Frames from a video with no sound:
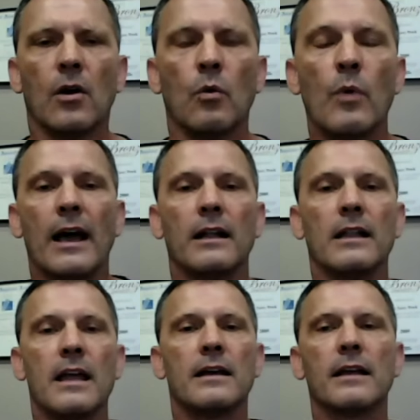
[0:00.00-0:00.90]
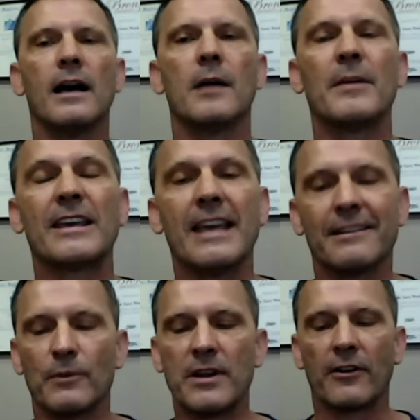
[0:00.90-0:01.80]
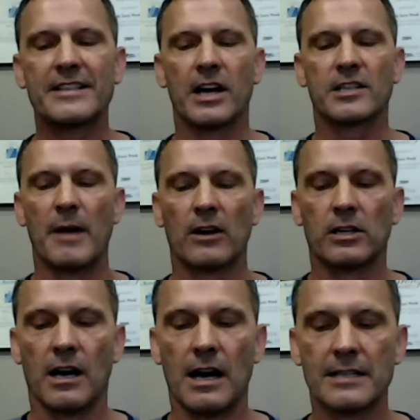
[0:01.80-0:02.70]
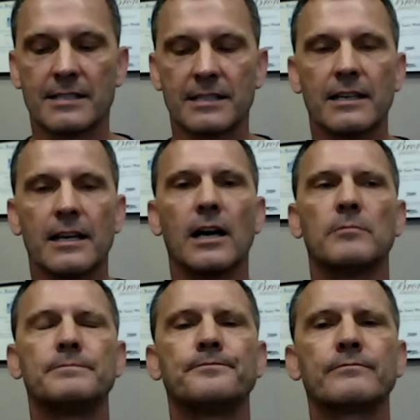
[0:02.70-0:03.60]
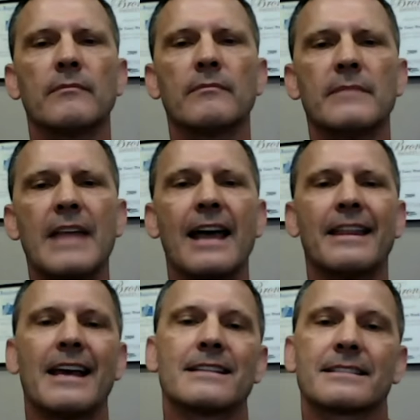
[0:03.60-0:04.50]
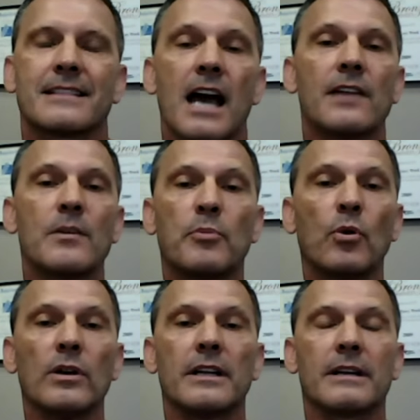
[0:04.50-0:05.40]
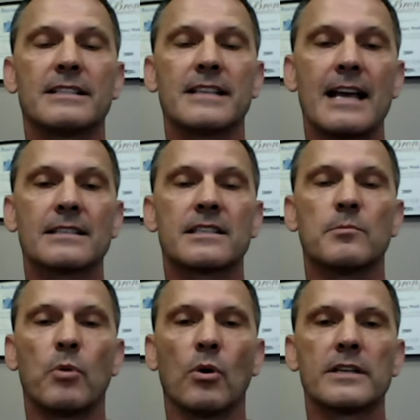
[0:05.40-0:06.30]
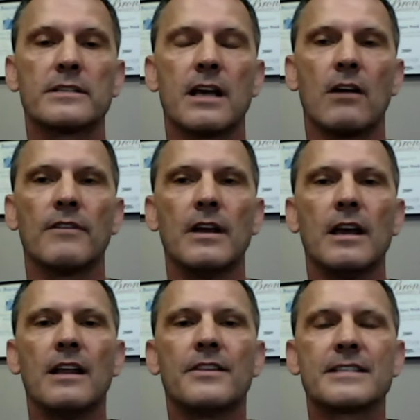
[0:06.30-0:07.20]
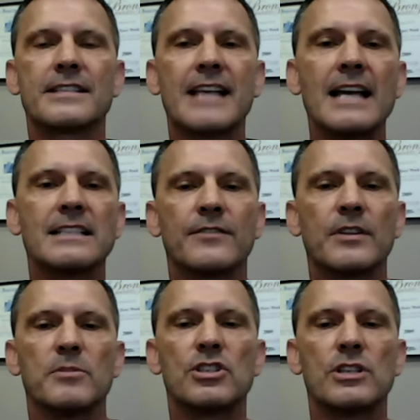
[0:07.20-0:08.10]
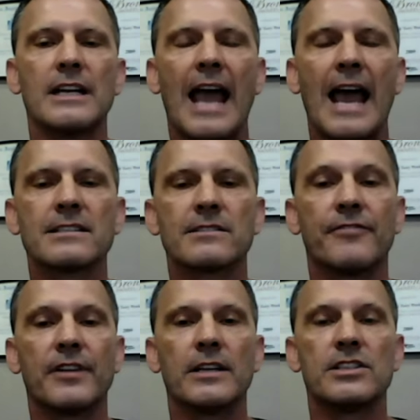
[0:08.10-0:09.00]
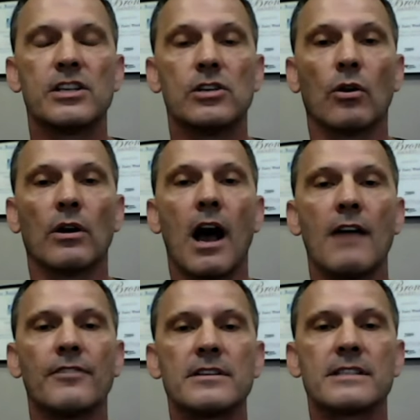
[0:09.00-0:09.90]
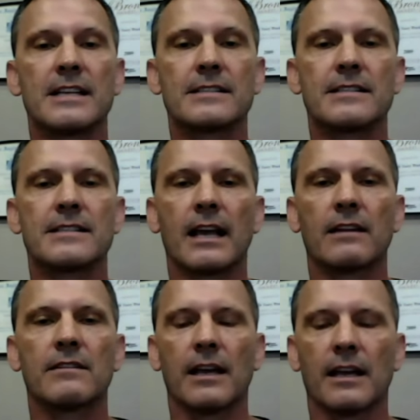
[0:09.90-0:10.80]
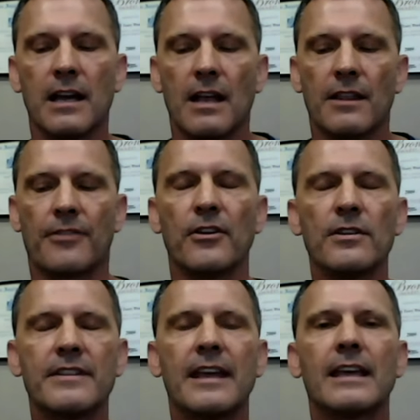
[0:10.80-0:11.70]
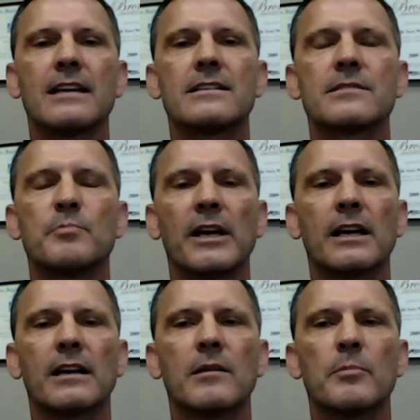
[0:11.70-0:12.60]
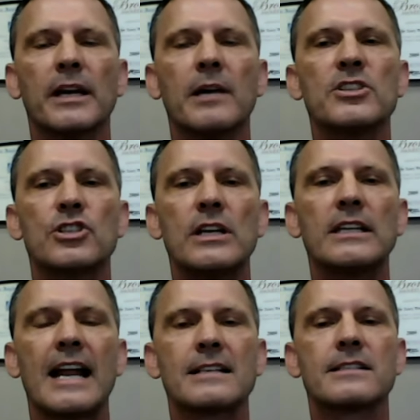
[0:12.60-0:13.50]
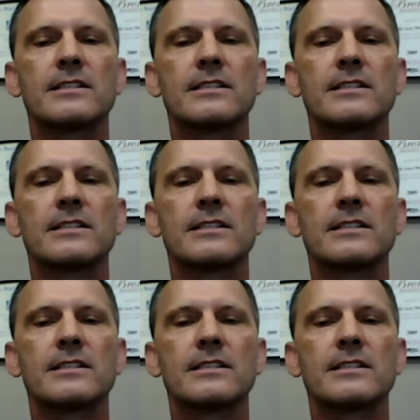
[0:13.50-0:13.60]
Well, again, we already talked about cost. That's kind of important because it has to support itself. The size of the machine has to fit into your office. That's the second thing. The third thing is pick a machine that has